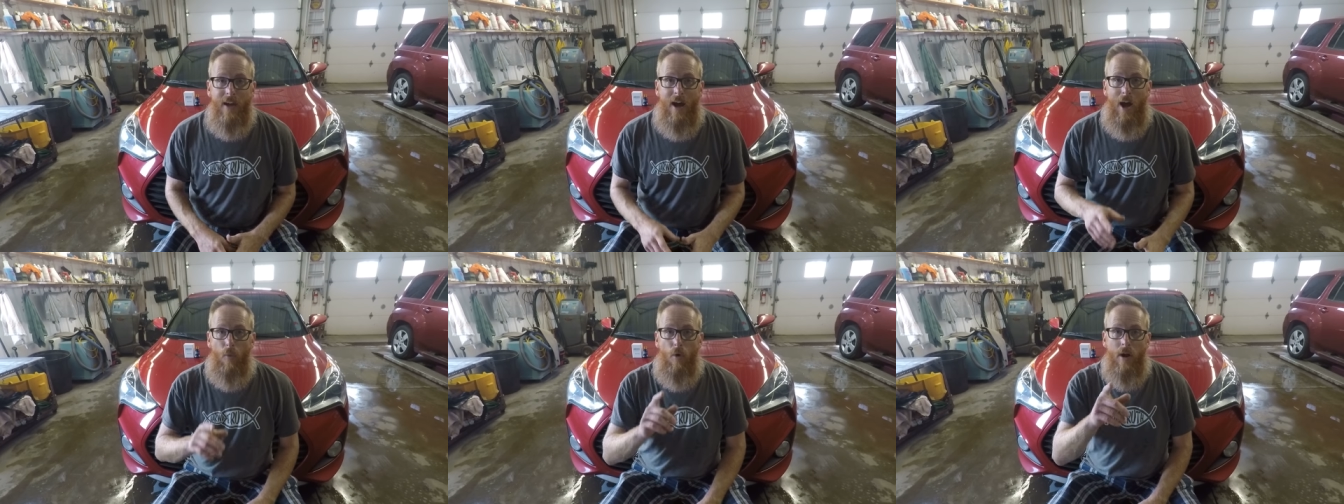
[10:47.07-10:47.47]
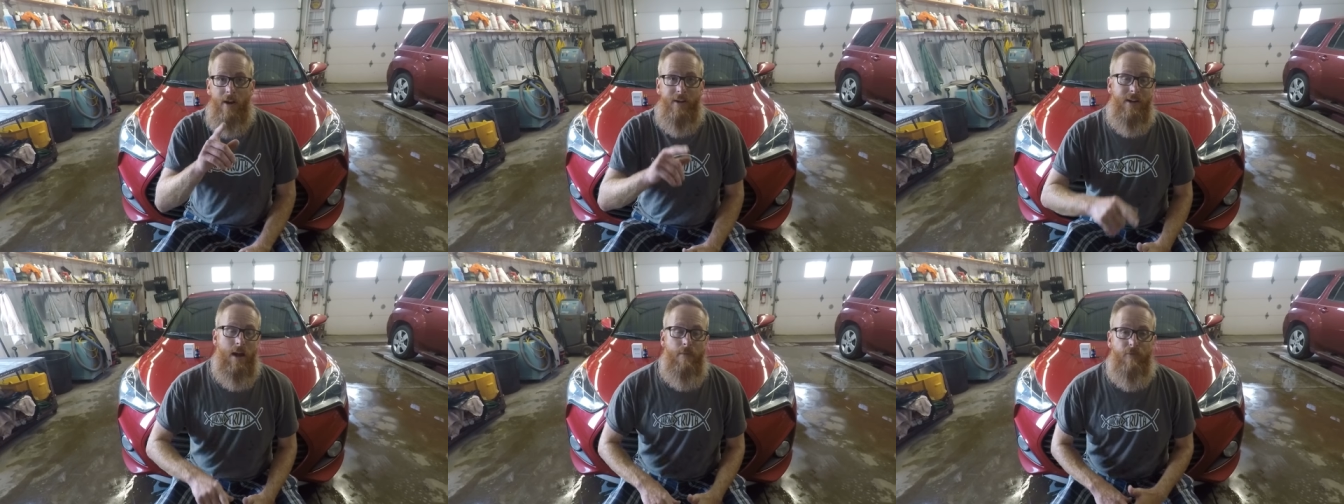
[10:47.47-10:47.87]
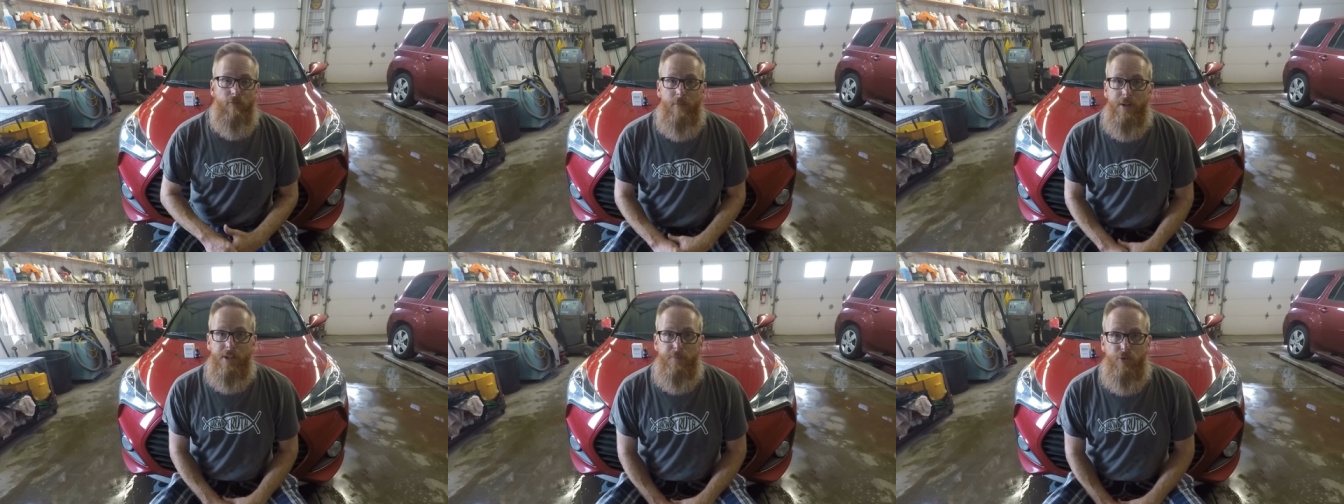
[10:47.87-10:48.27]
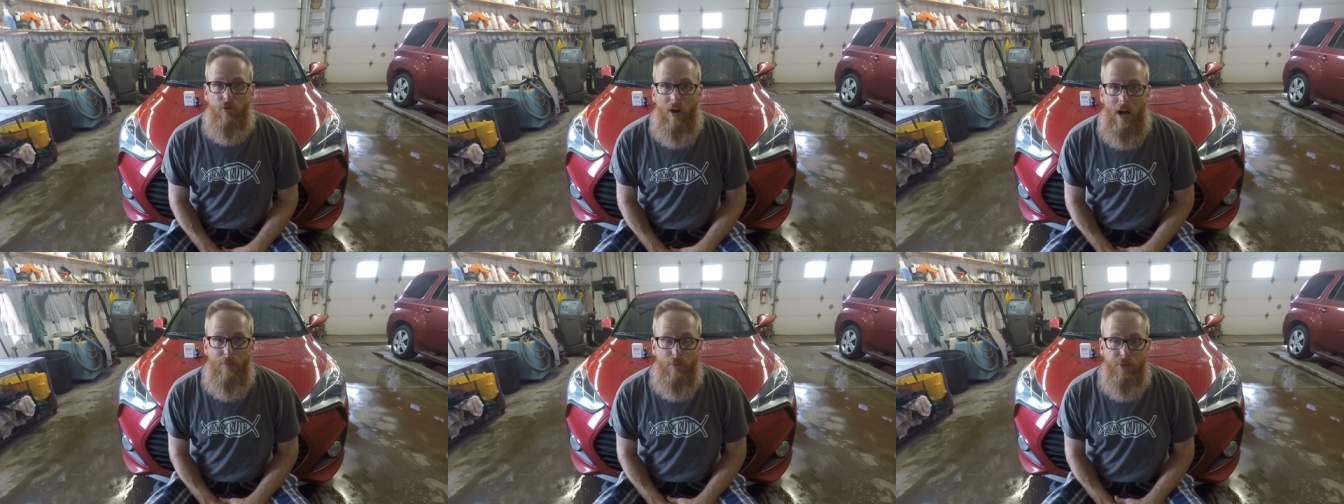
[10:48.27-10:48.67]
I want it to come from my
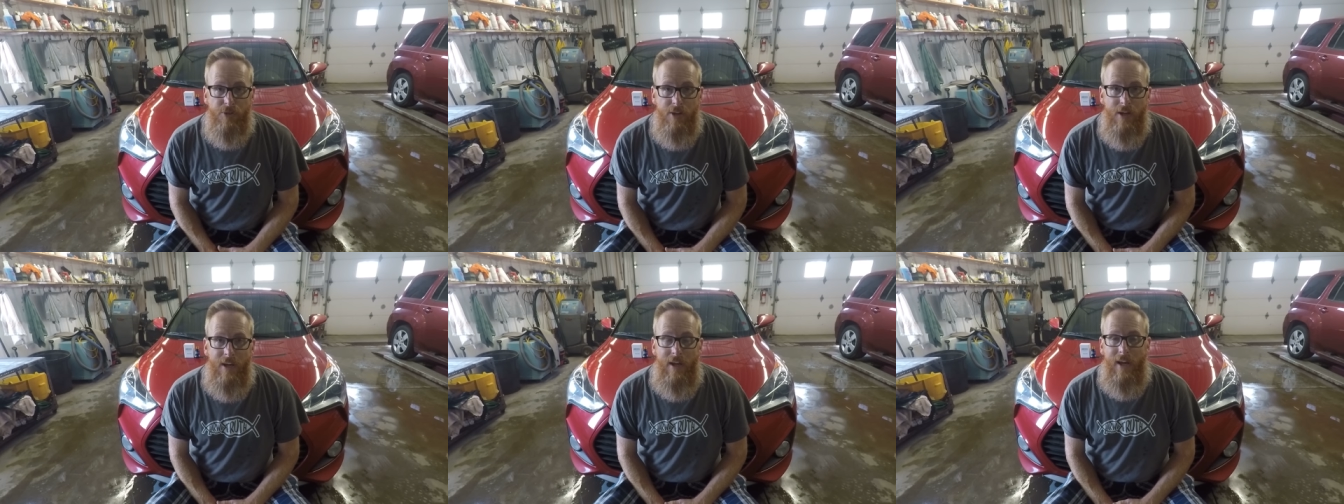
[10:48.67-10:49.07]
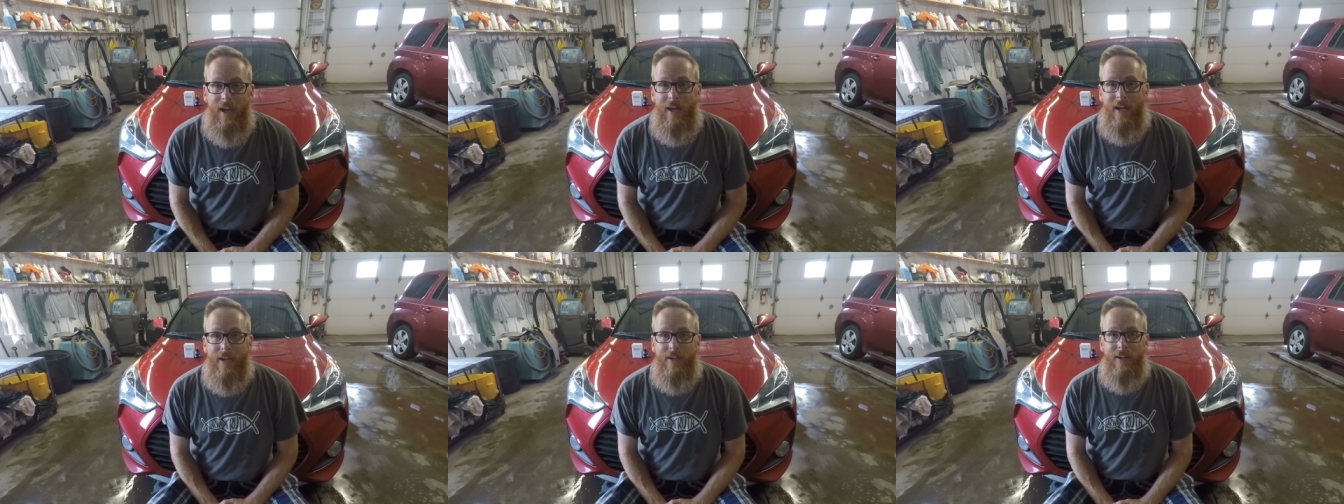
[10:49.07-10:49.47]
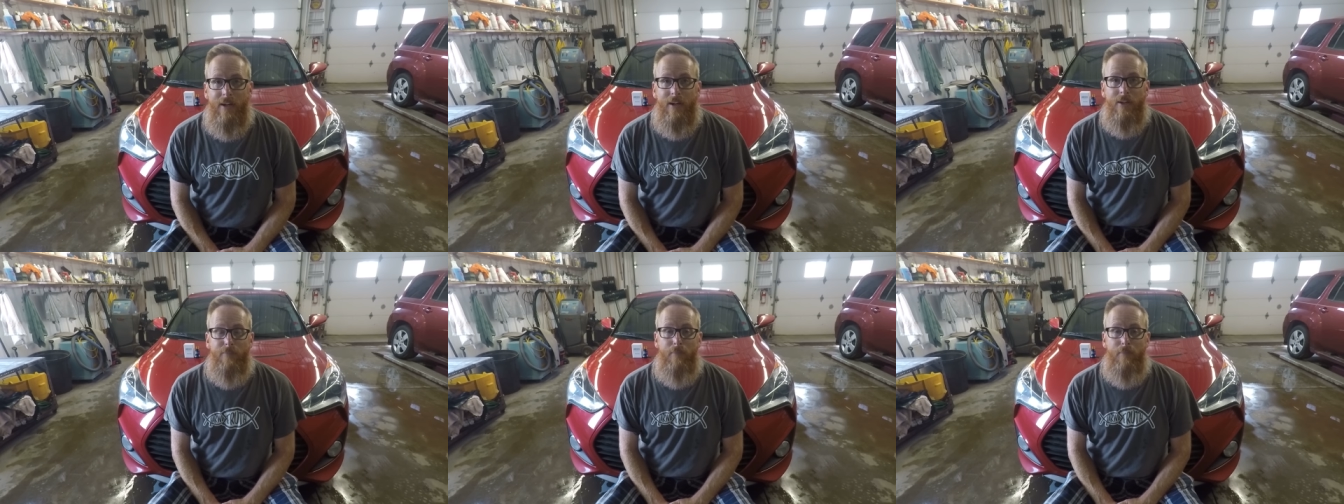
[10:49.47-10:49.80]
subscribers, and uh,